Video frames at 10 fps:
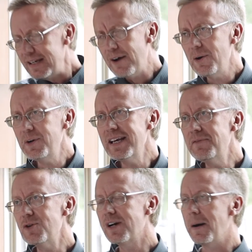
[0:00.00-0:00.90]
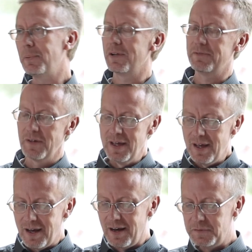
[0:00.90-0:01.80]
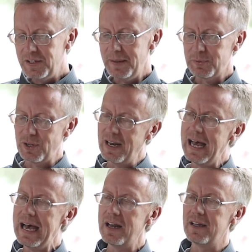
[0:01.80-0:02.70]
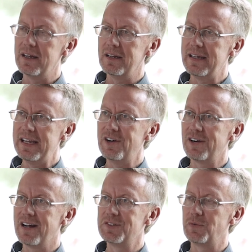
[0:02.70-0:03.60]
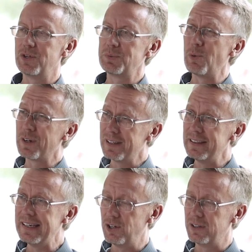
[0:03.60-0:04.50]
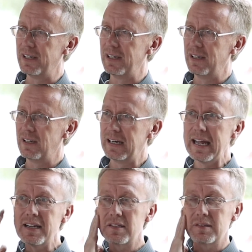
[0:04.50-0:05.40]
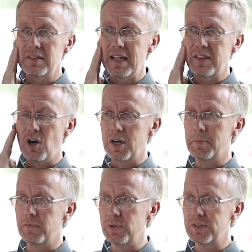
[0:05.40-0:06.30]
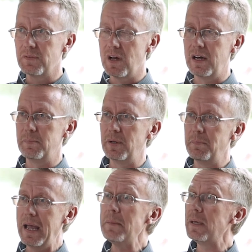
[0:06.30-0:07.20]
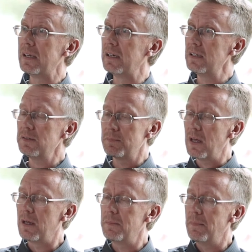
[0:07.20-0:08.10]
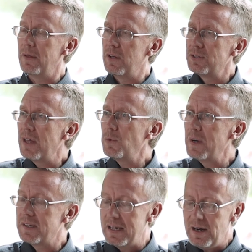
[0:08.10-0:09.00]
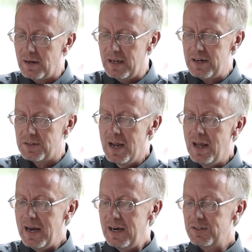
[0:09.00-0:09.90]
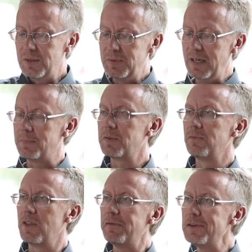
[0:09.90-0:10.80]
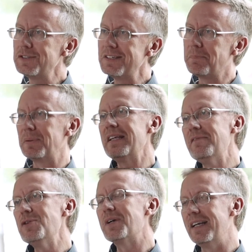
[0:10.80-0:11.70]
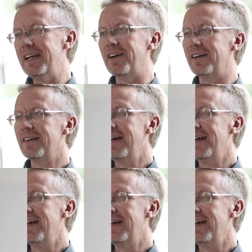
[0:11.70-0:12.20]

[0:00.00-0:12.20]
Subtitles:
Now, I want to give you a couple of tips on how to hear God's voice more clearly. And again, it's not the audible voice of God, but maybe it is. But there's other ways to hear it. Here's some tips. The first is, believe you can hear.